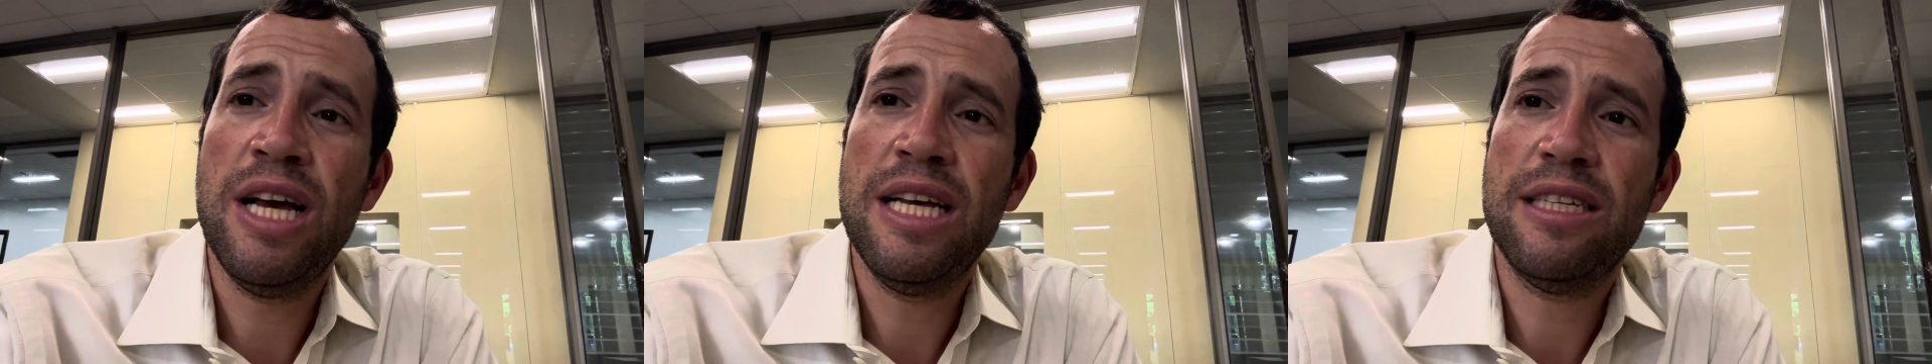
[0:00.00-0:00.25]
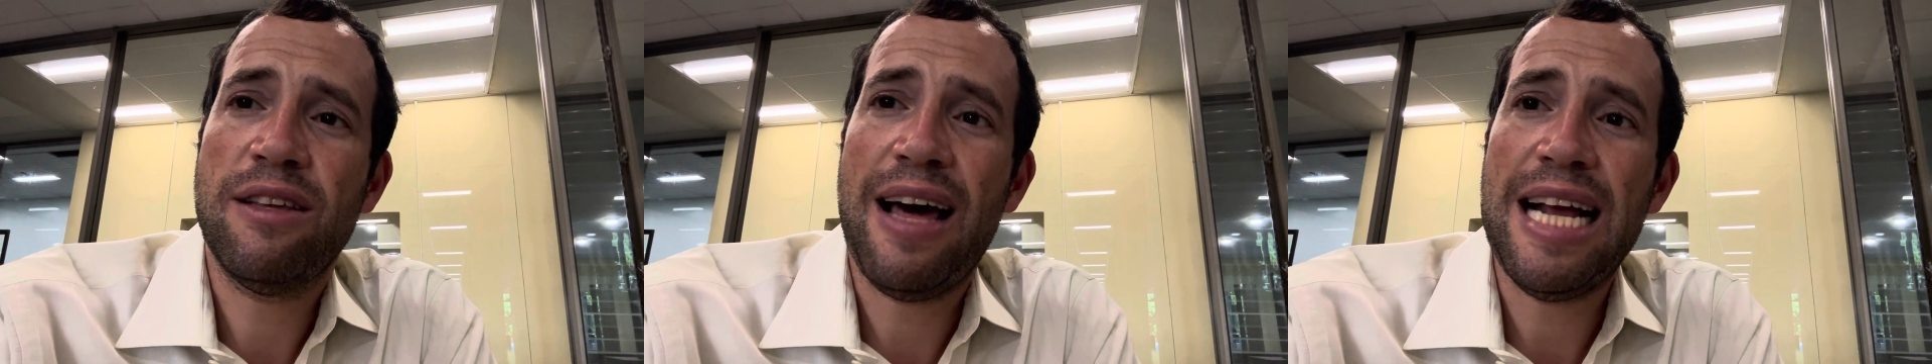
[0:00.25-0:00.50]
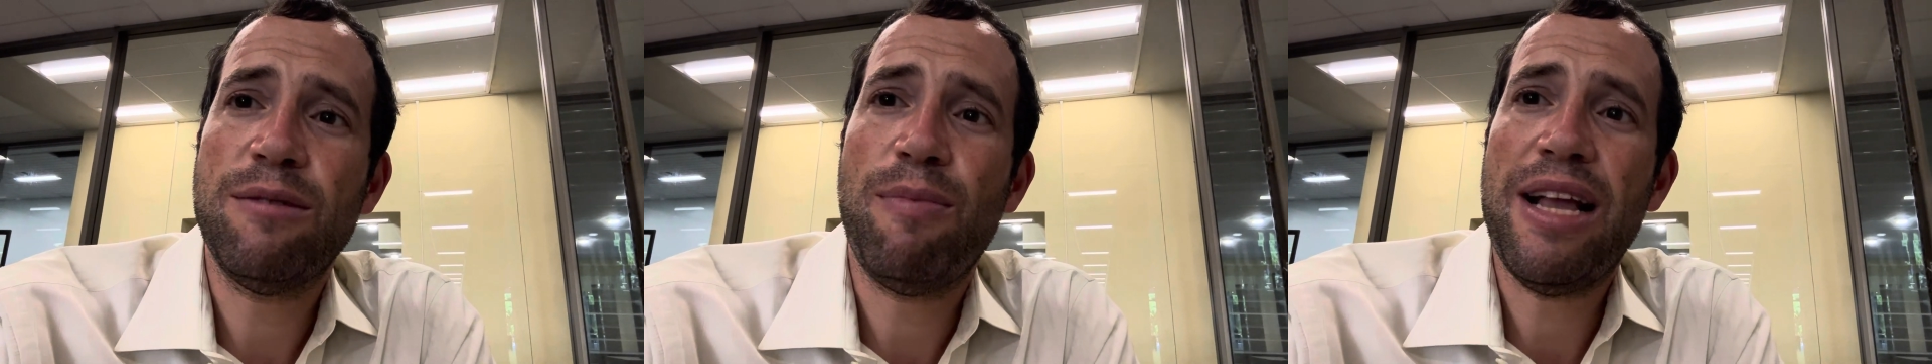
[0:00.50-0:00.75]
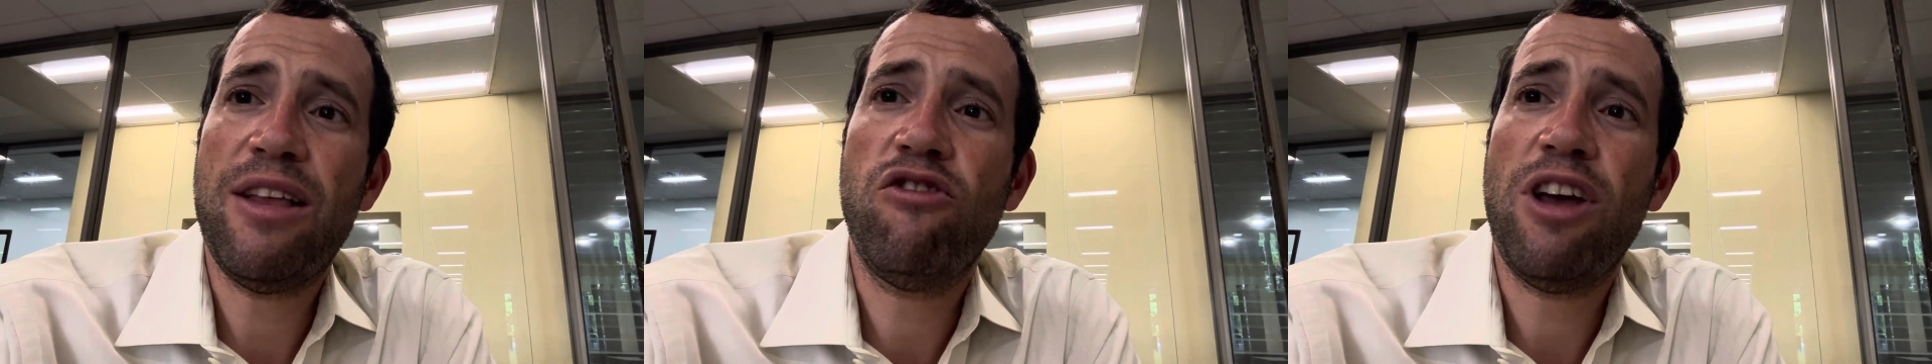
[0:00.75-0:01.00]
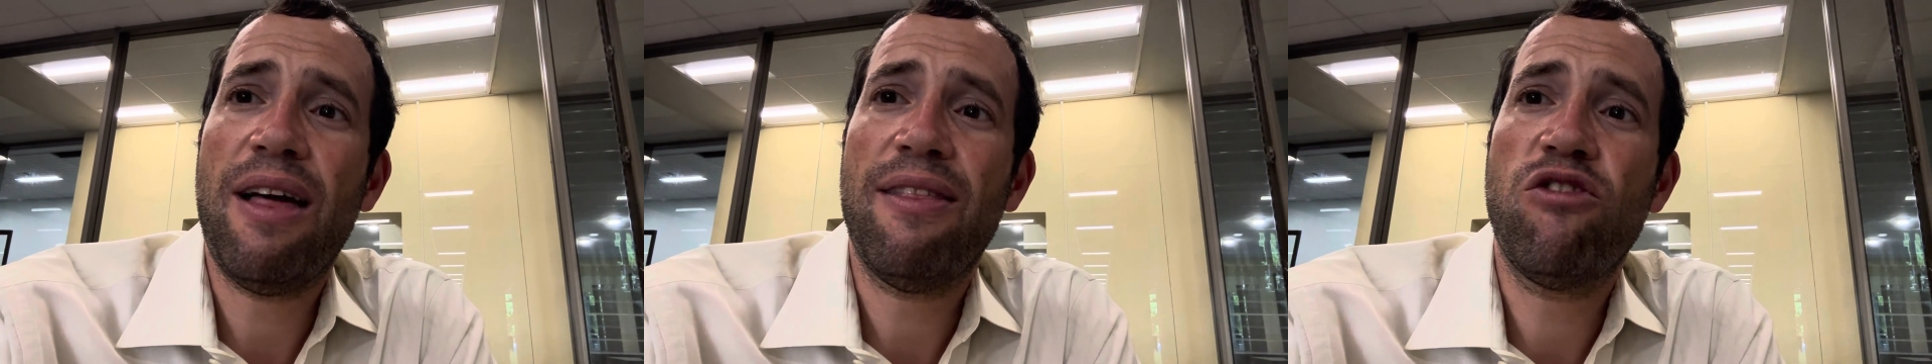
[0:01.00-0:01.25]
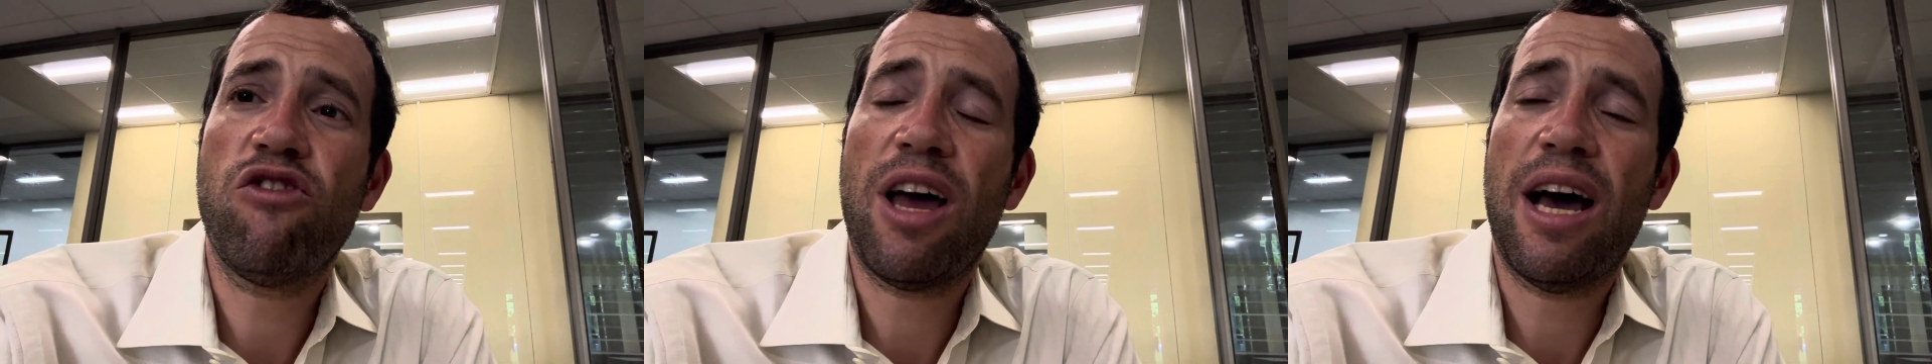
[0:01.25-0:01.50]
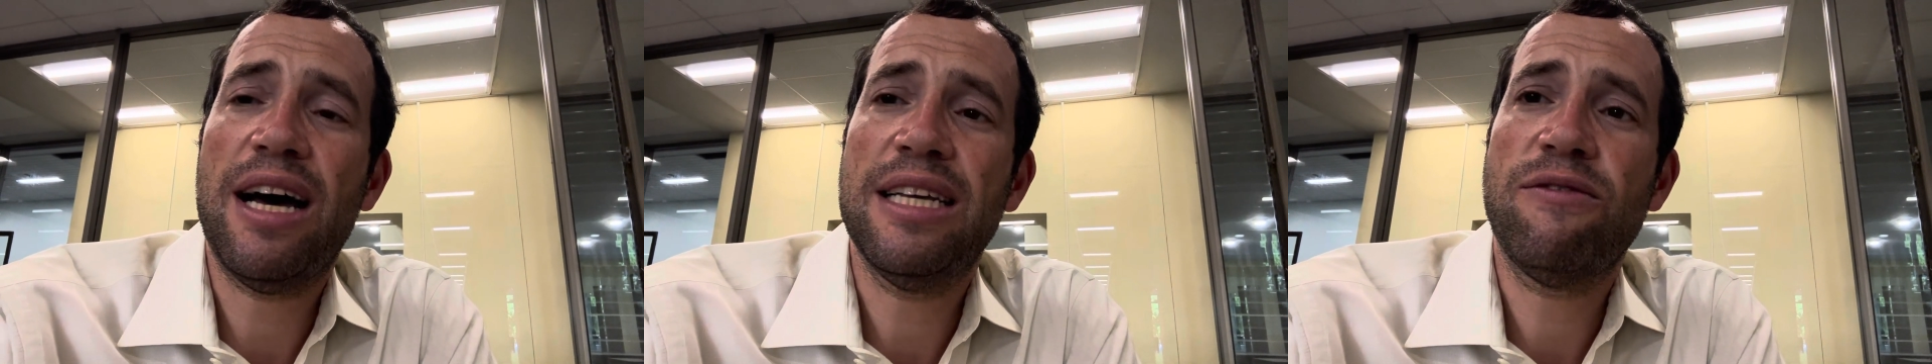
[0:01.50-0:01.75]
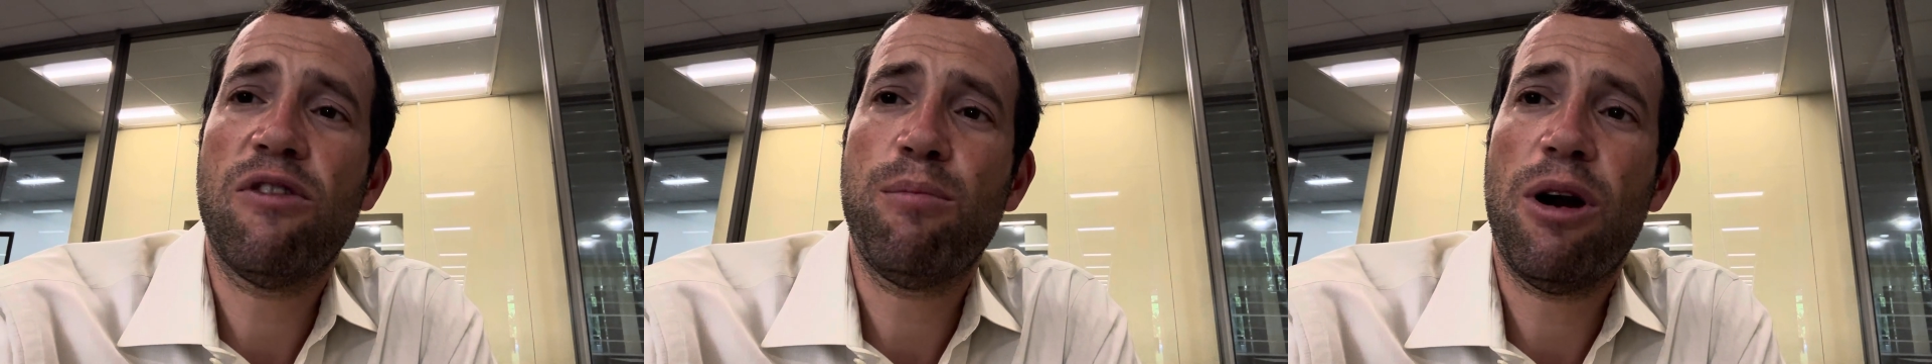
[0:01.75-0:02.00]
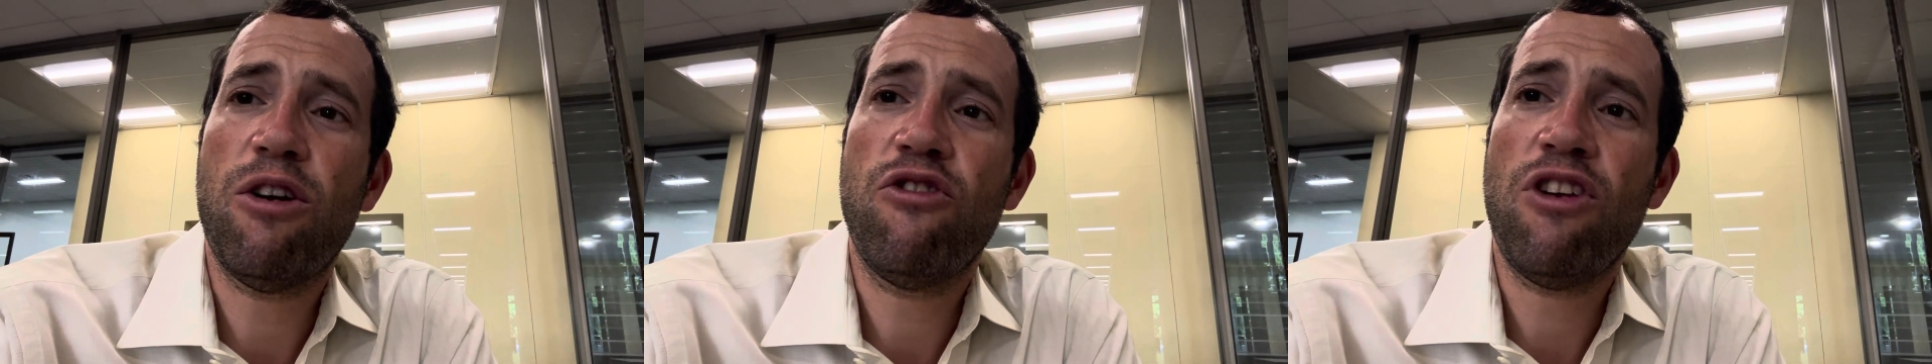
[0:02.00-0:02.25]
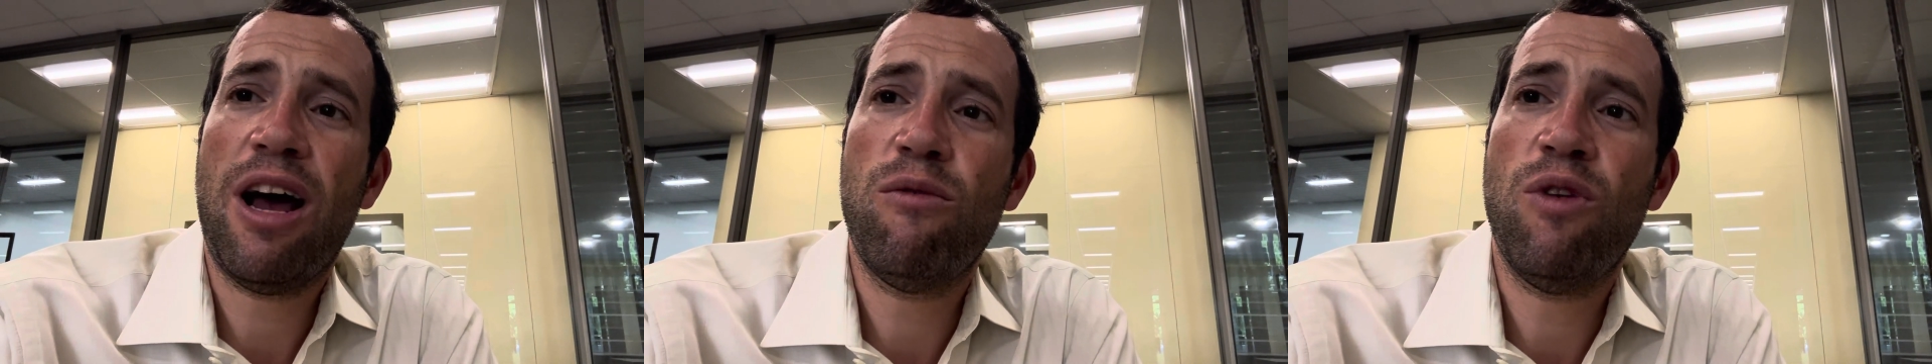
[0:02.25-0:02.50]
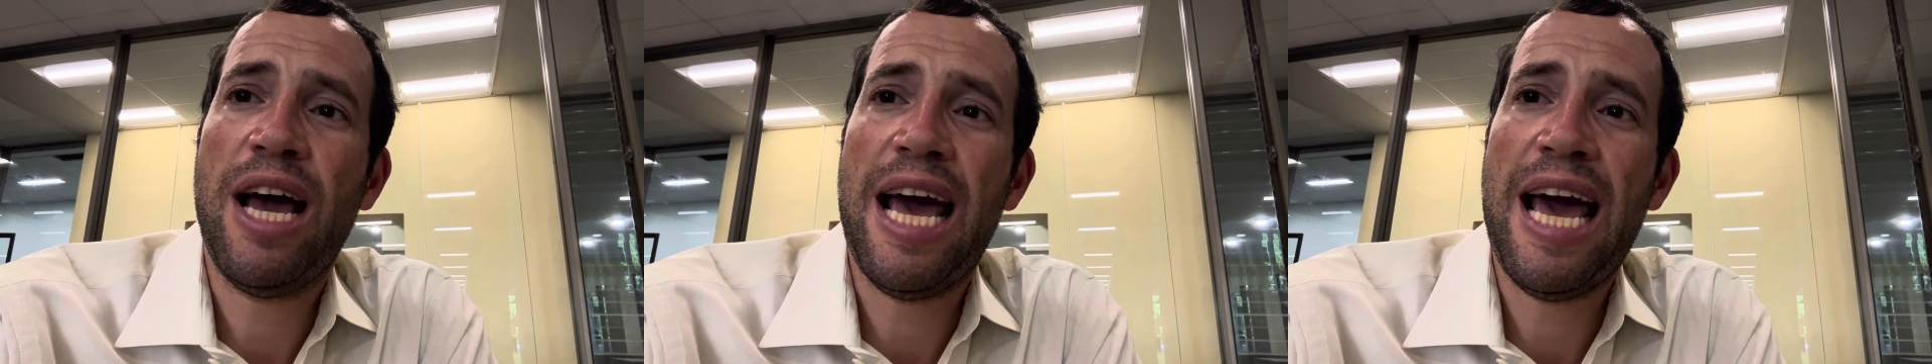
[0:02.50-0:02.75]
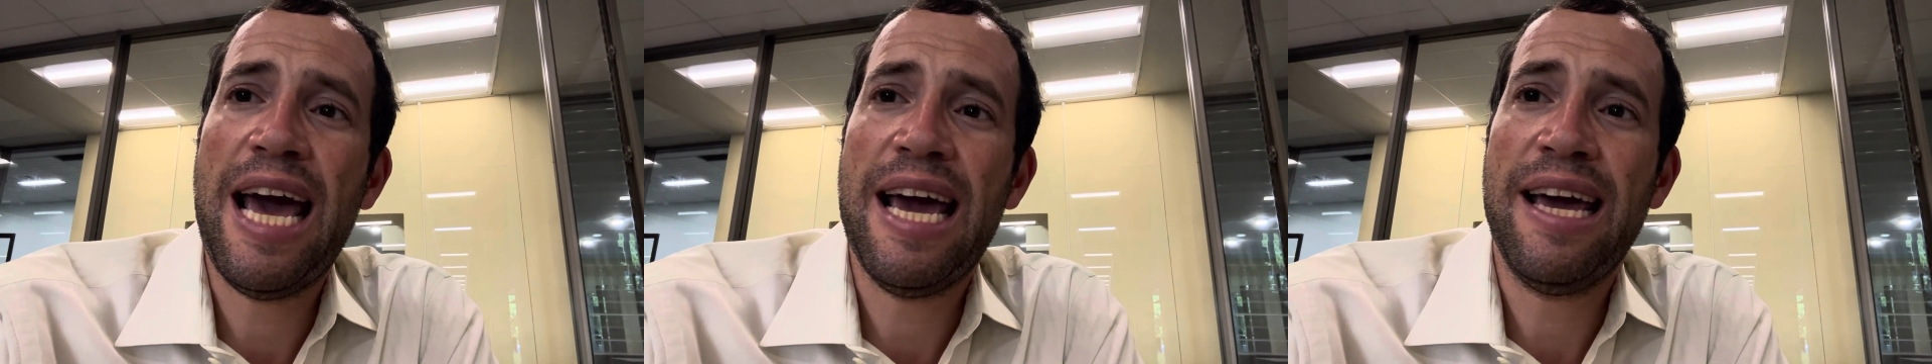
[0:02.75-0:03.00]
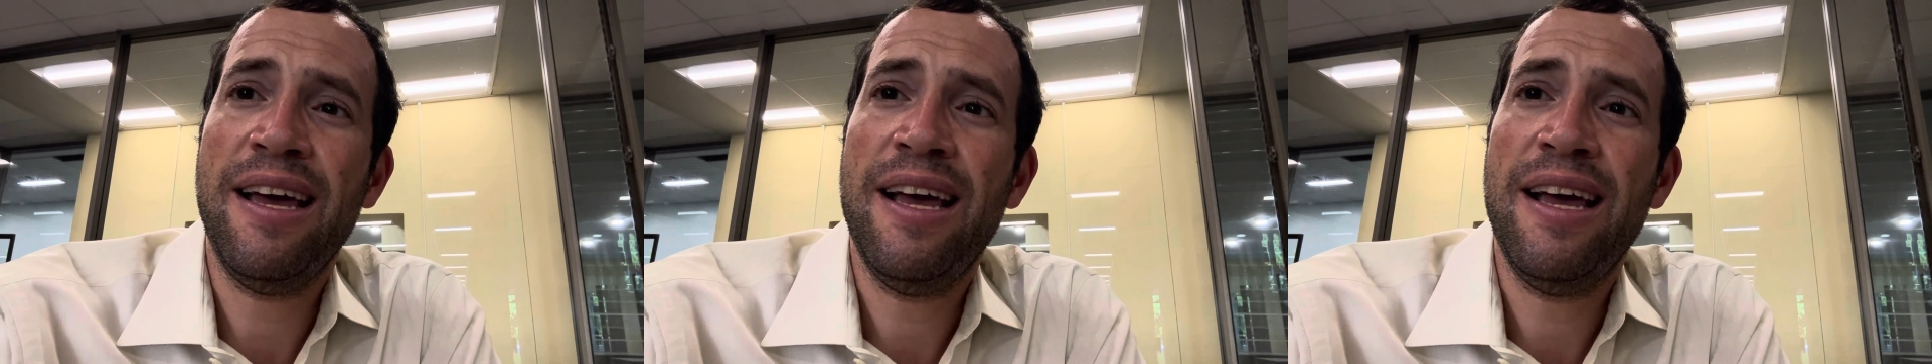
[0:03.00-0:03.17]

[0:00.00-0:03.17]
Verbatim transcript: So that's my challenge to us for Parshat Re'eh,